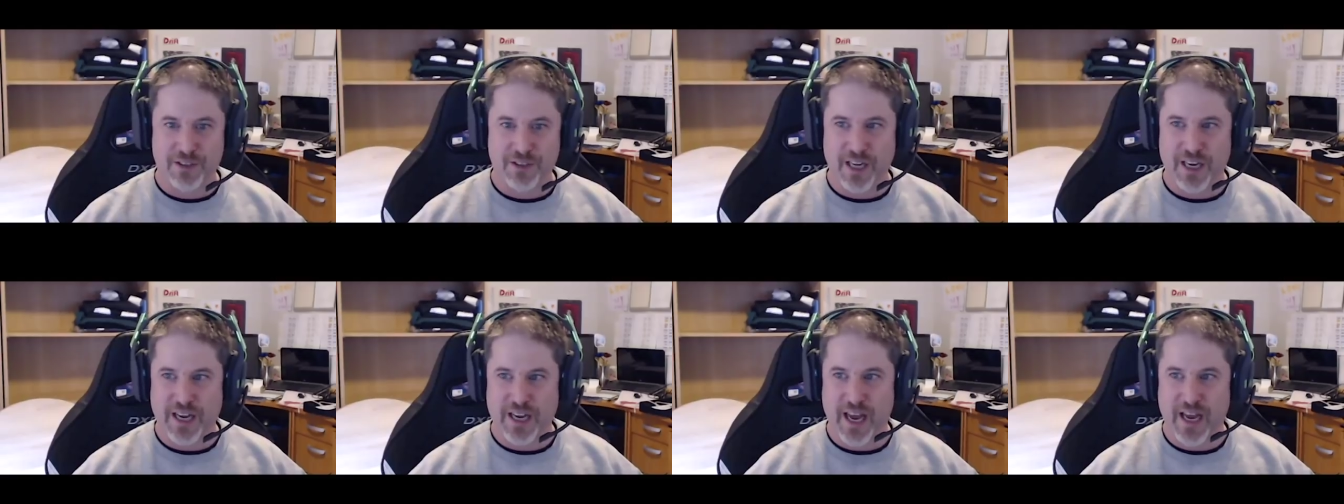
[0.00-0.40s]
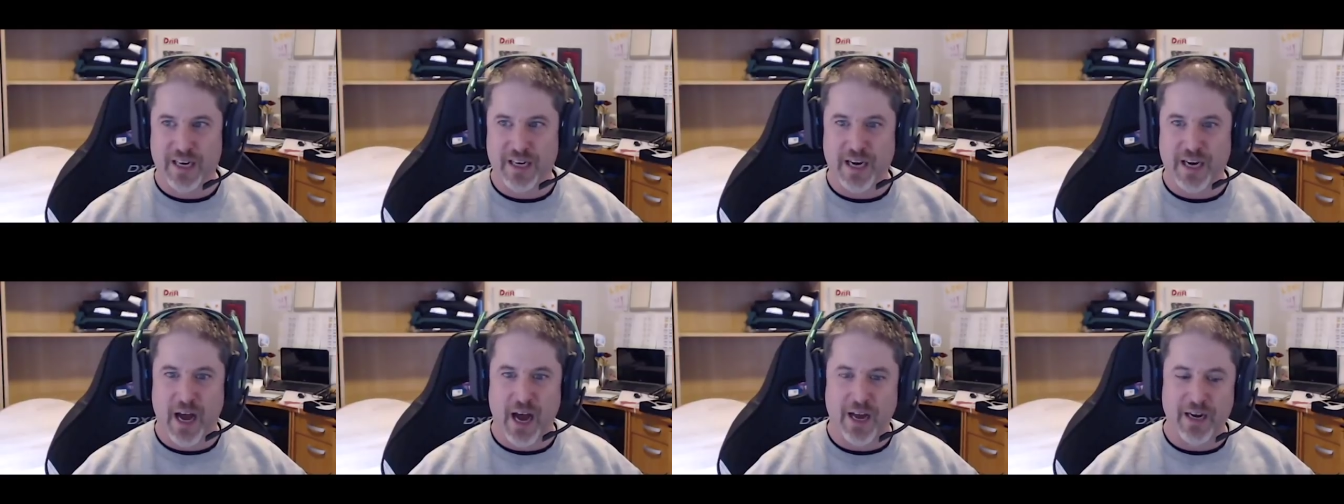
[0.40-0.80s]
because I
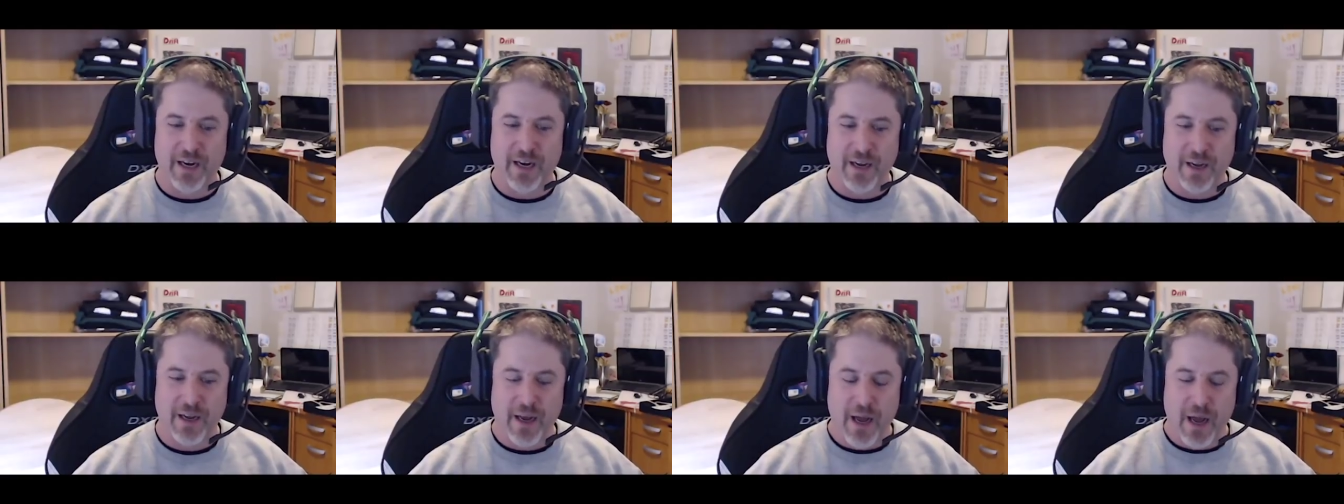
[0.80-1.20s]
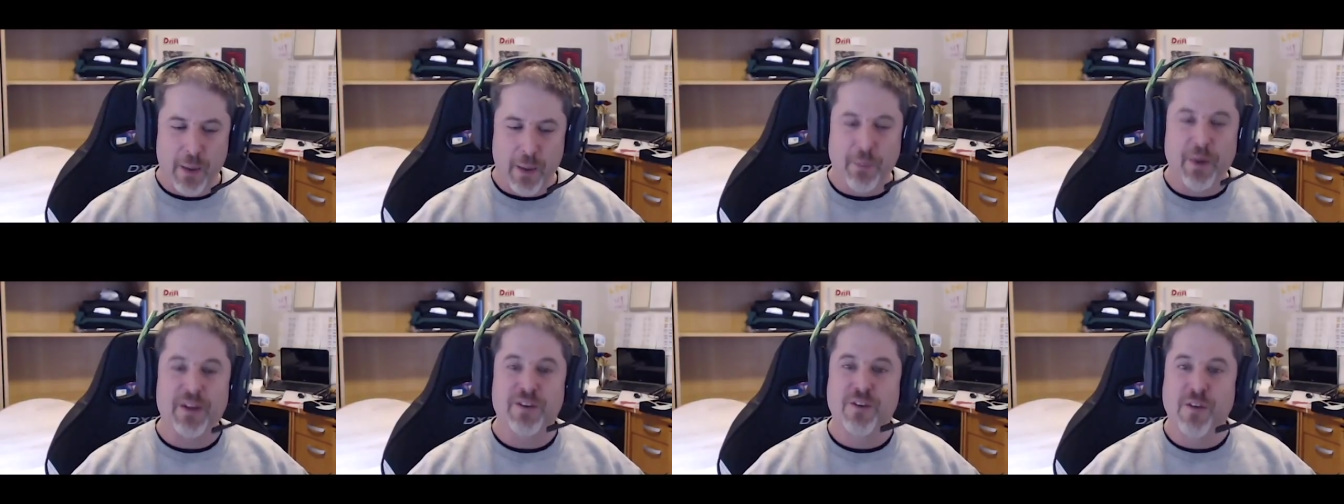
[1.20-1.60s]
can't not.
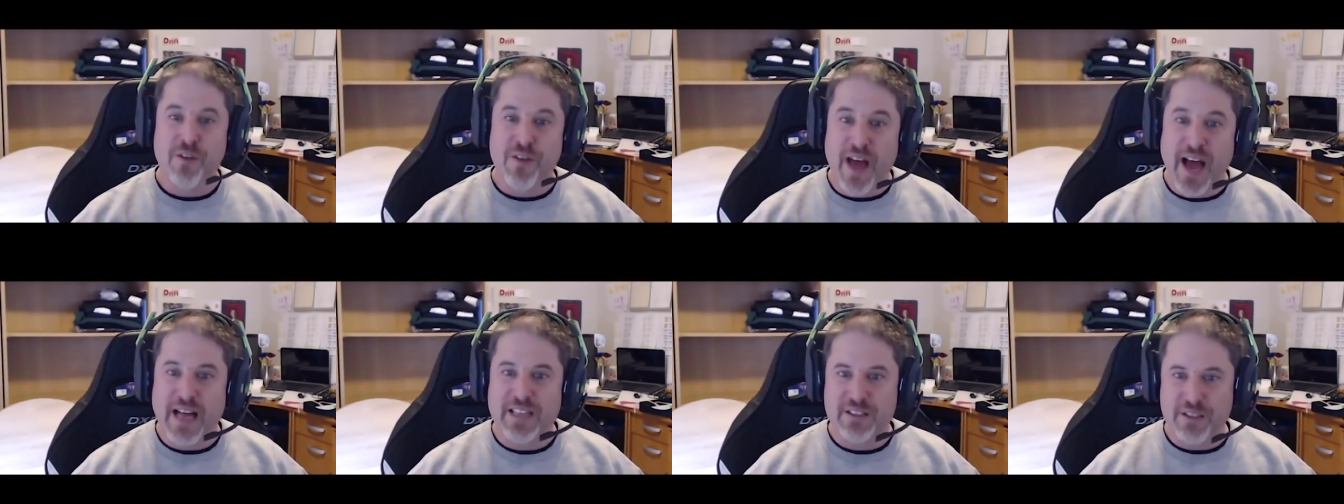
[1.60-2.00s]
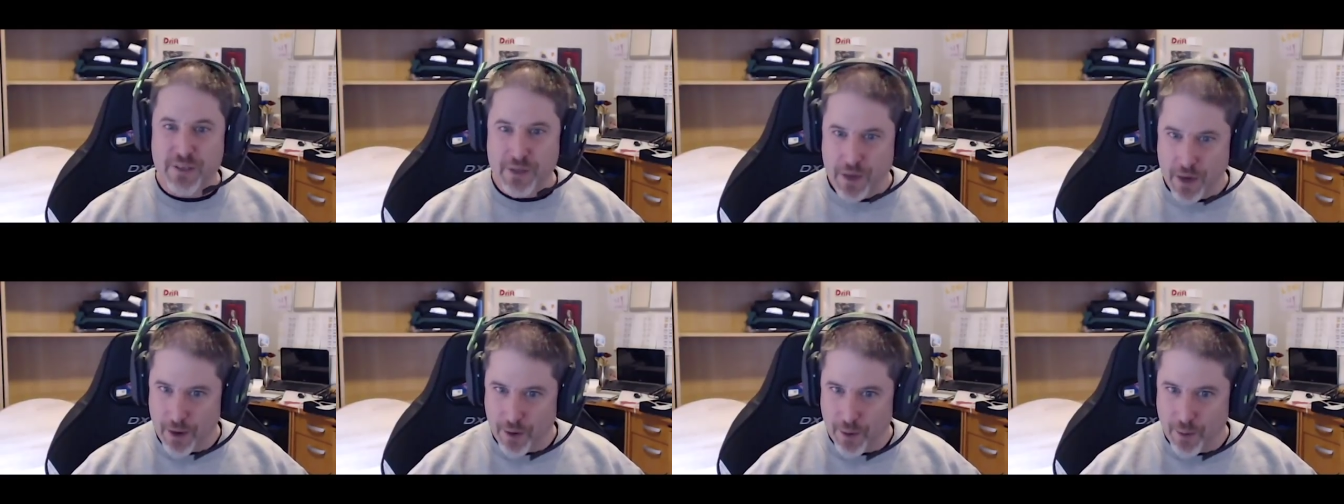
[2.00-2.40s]
But so that's
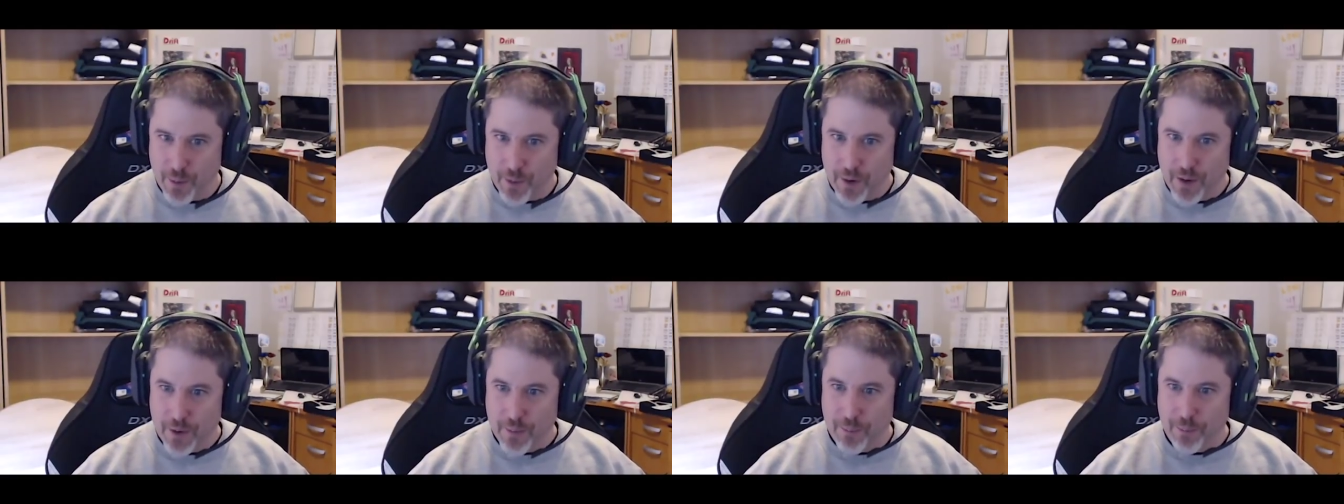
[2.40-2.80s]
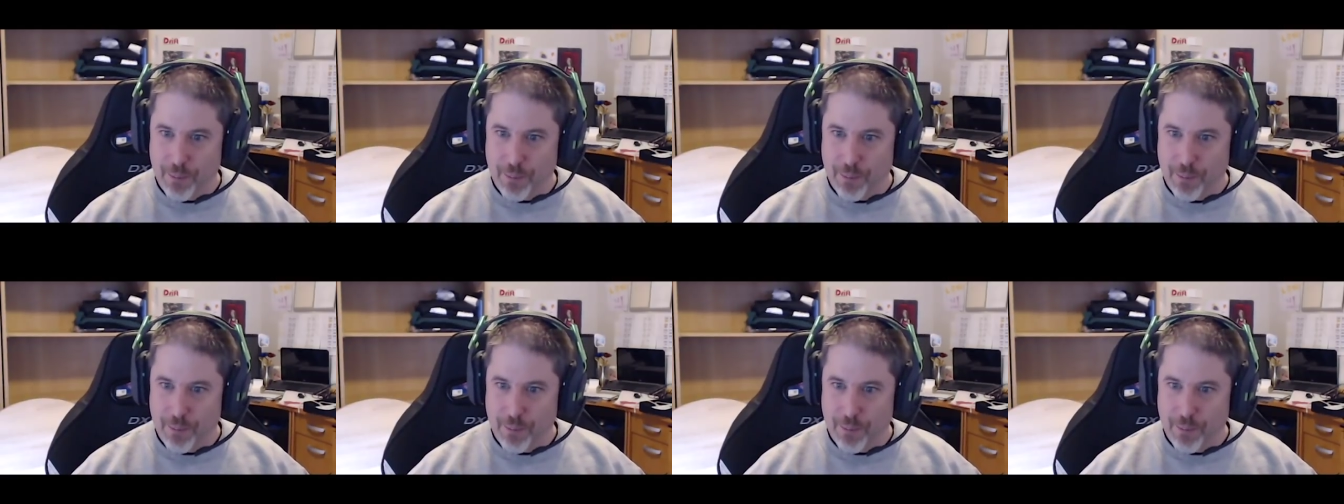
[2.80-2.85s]
new.